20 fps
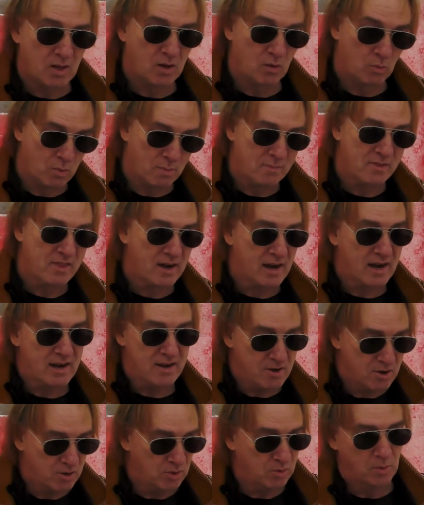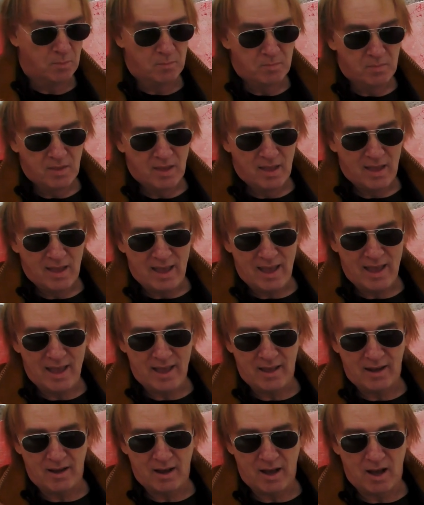woman that I knew,
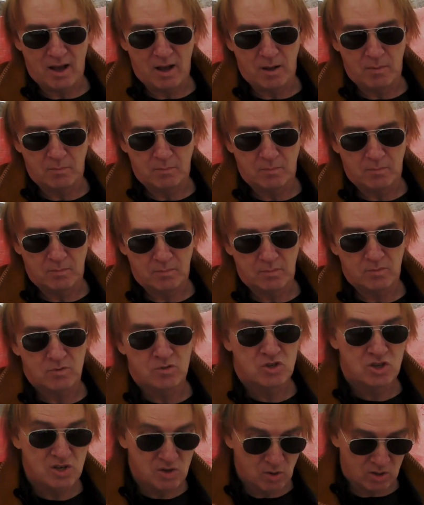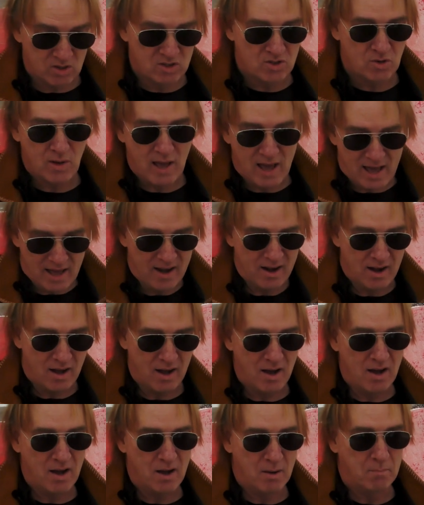and she also had
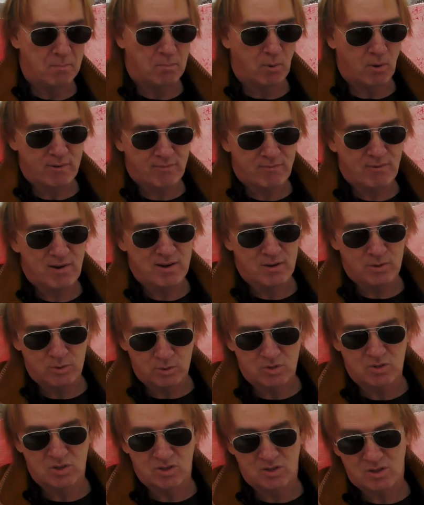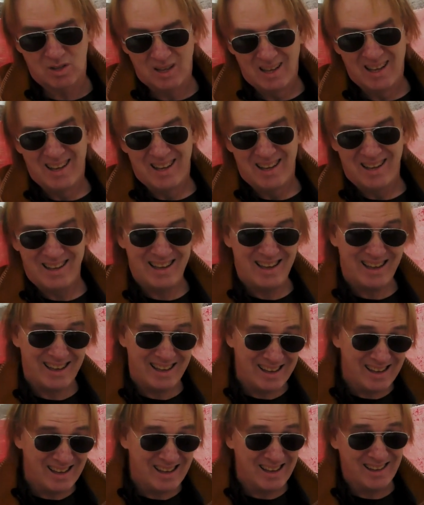a boyfriend who just
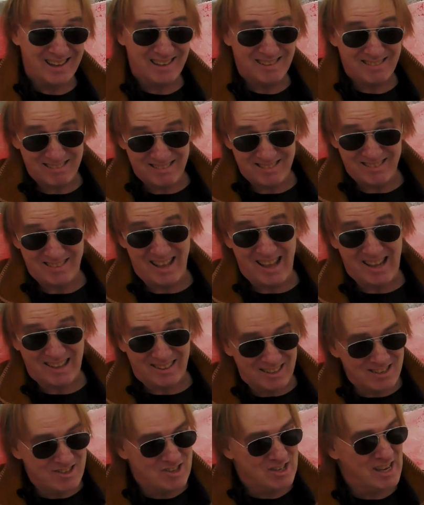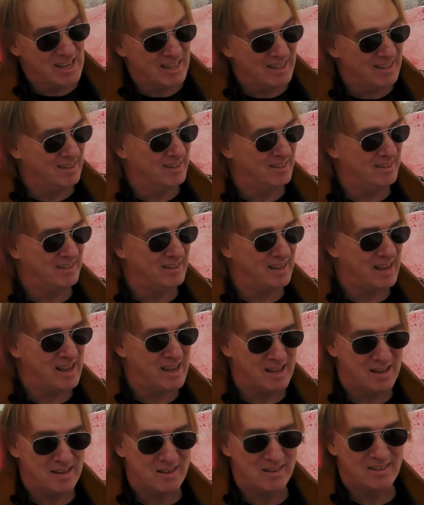negligent and
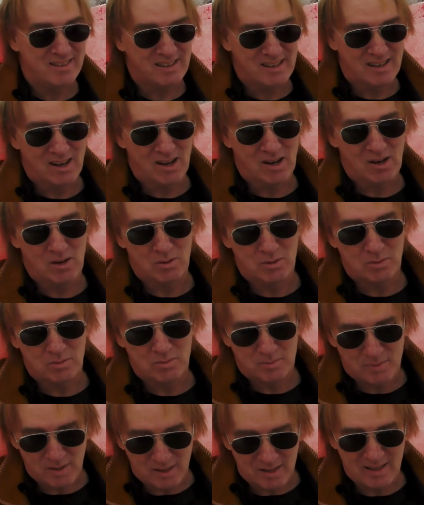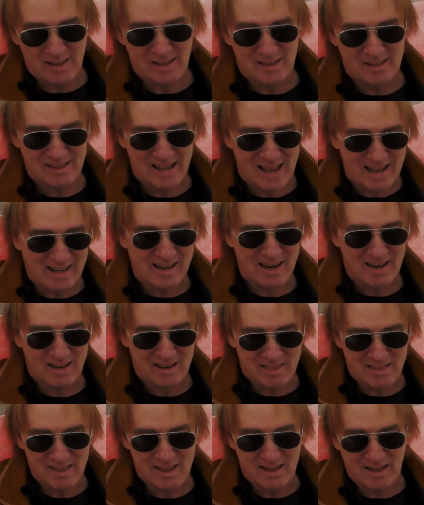and that
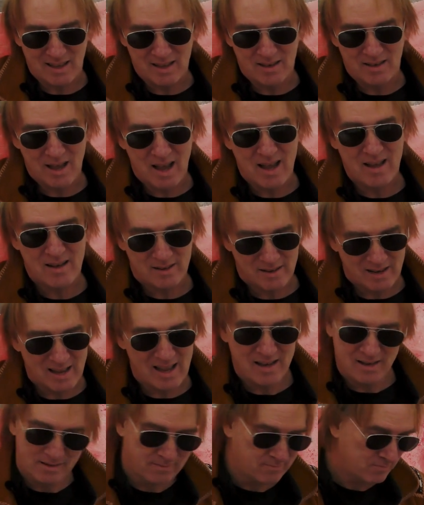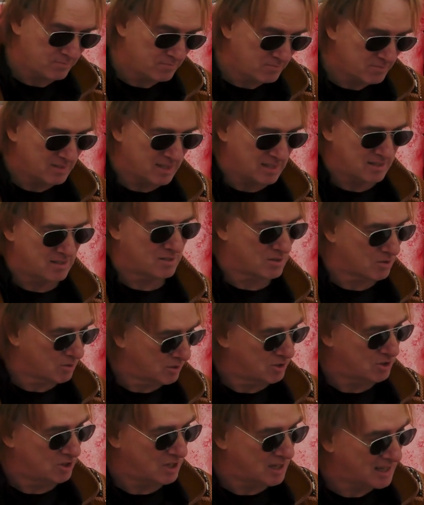kind of thing, and not
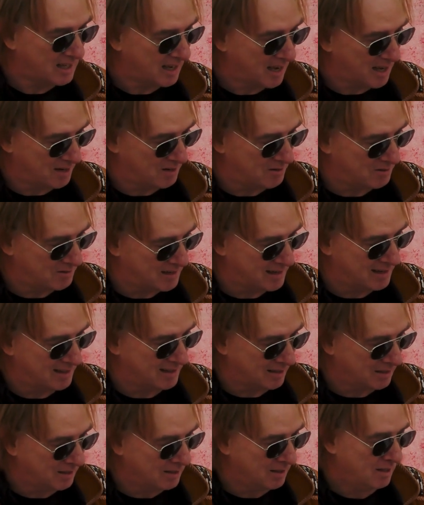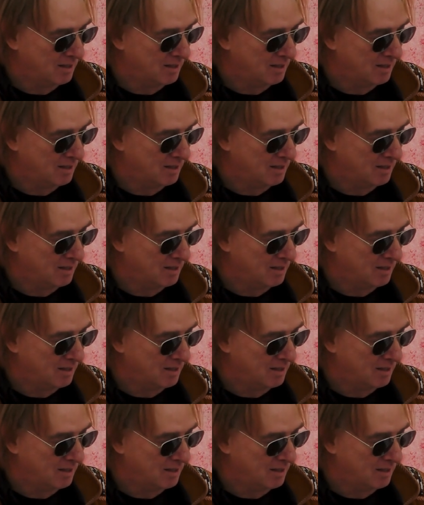necessarily cheating on her or anything,